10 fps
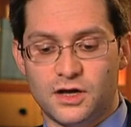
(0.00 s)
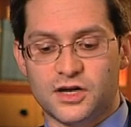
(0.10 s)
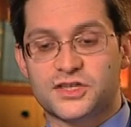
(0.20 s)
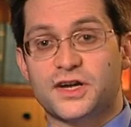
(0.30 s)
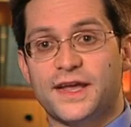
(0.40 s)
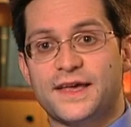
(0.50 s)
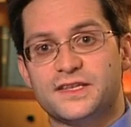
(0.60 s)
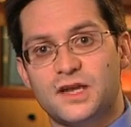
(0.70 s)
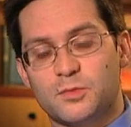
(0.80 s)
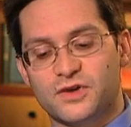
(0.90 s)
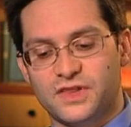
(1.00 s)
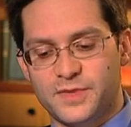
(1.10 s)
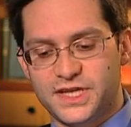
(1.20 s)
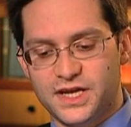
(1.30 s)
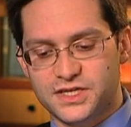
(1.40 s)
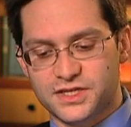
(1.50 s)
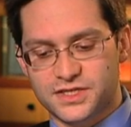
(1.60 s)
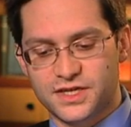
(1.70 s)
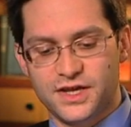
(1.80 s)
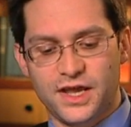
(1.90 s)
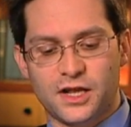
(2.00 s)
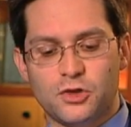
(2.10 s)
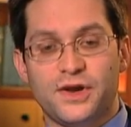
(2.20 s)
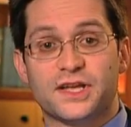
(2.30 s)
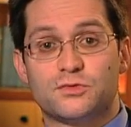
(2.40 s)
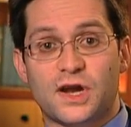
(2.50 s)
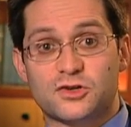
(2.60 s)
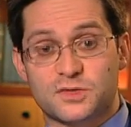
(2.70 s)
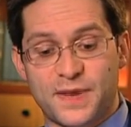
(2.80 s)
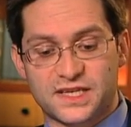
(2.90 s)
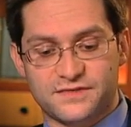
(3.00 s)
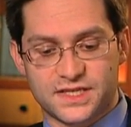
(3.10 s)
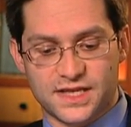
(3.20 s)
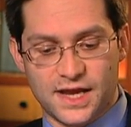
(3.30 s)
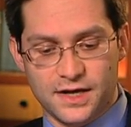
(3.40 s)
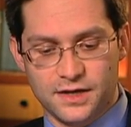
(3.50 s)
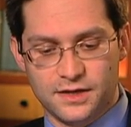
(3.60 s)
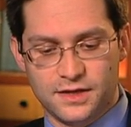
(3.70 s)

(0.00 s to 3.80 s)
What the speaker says: Our study has a number of limitations, including its retrospective design,